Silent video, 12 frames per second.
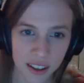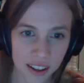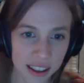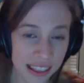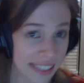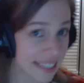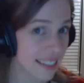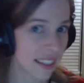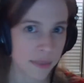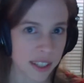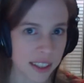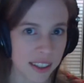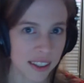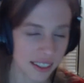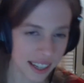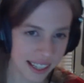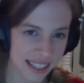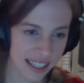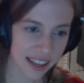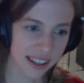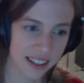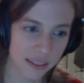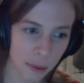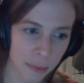at least up to the
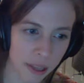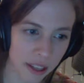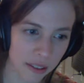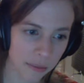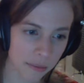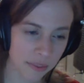1980s maybe